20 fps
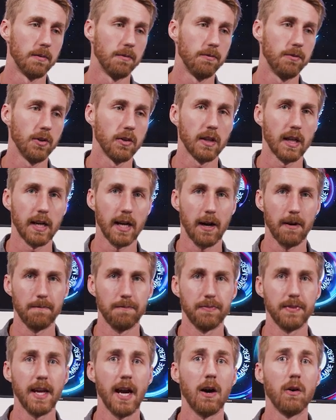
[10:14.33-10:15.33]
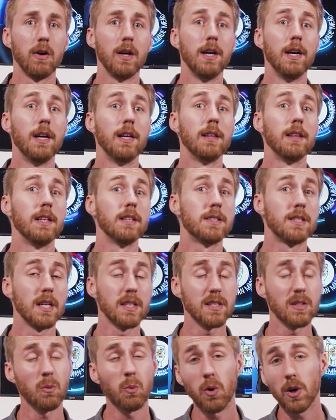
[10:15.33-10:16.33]
feel that out. Now, this
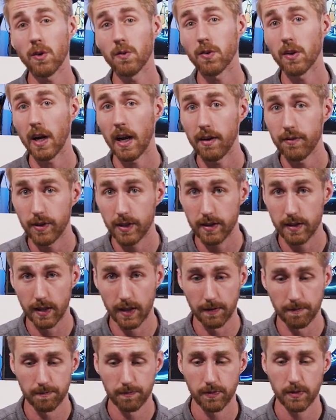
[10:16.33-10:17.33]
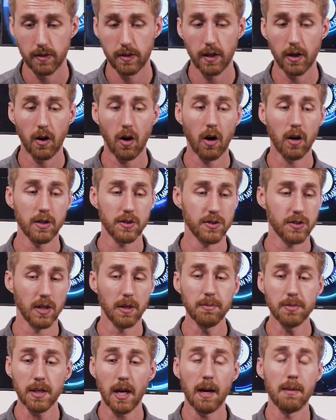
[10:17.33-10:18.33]
doesn't work for everything. There are
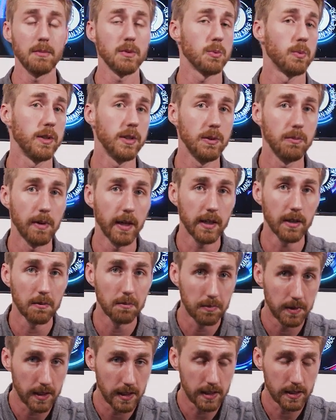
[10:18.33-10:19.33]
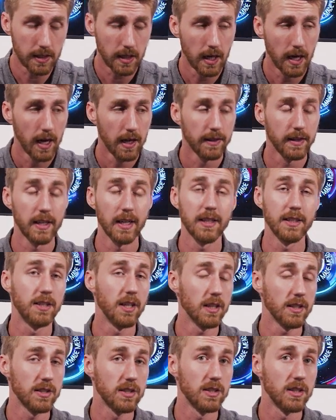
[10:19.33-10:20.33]
some times when you make a mead that it
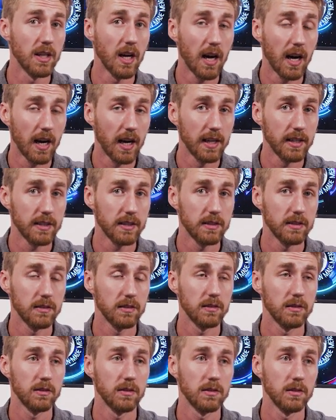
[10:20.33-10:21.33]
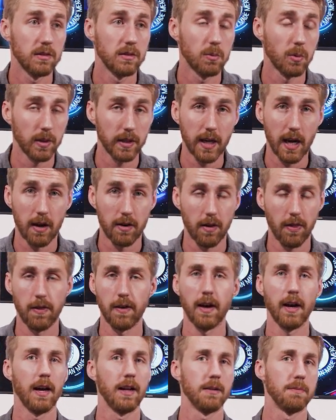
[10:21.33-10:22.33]
does not work out,
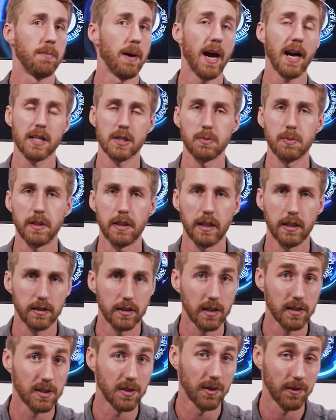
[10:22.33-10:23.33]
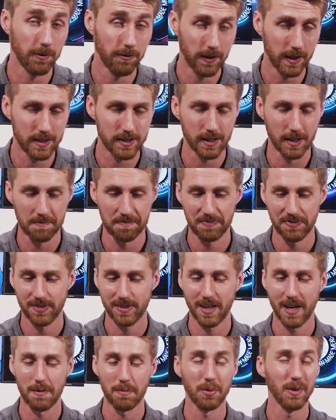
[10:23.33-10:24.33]
that back sweetening doesn't fix it,
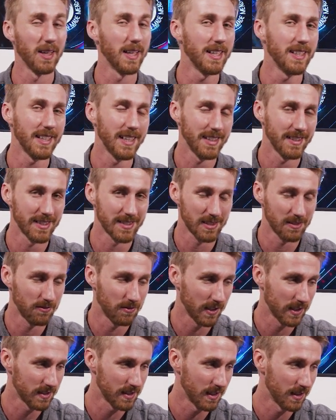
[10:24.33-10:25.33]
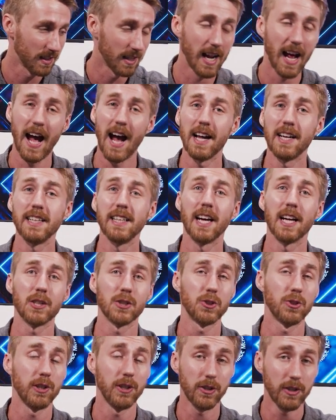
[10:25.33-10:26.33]
that blending doesn't fix it, that adding
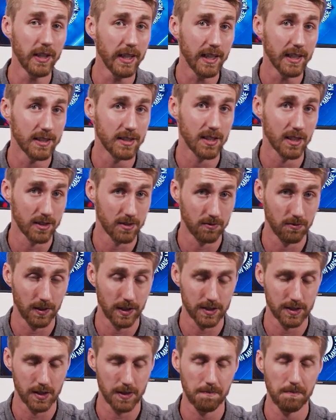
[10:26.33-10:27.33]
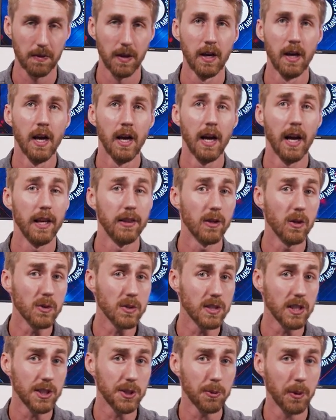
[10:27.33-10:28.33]
extra ingredients doesn't fix it. And
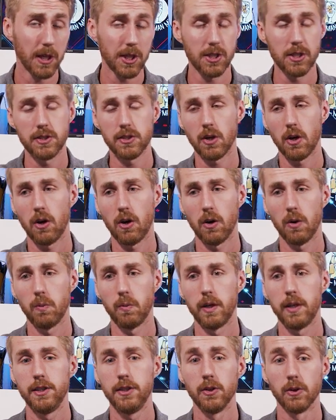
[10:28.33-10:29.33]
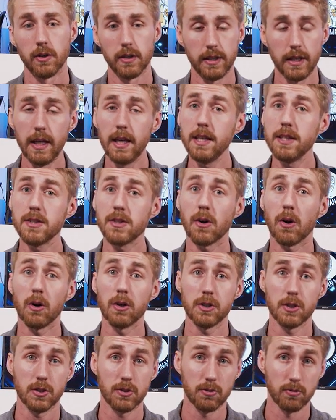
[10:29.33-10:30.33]
those situations are when your yeast
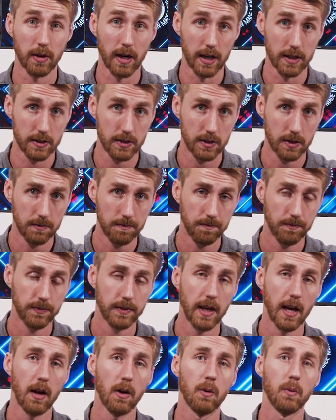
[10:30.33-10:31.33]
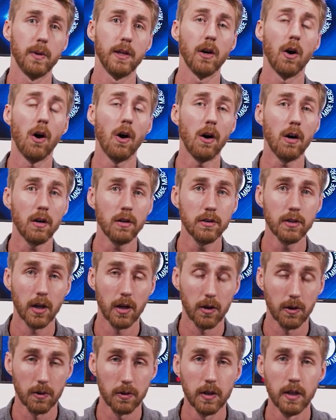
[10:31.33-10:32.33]
are stressed. Now, we all
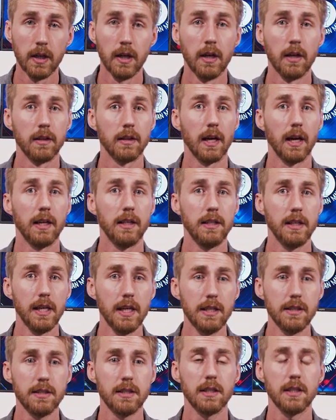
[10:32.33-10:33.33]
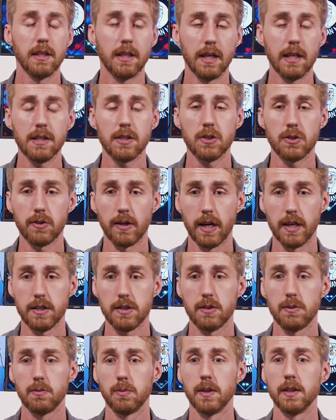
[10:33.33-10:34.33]
know that yeast get
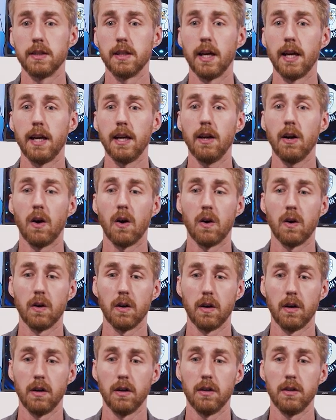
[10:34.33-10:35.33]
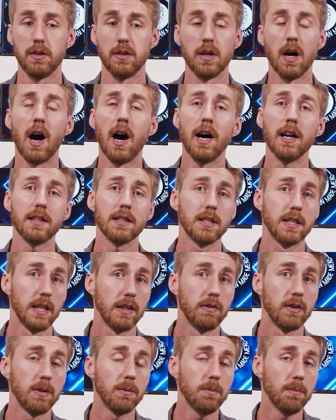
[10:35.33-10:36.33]
stressed when they are not
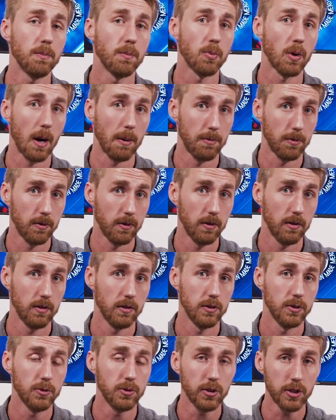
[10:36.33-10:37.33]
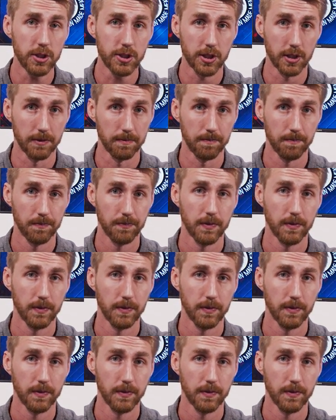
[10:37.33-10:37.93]
given proper nutrition.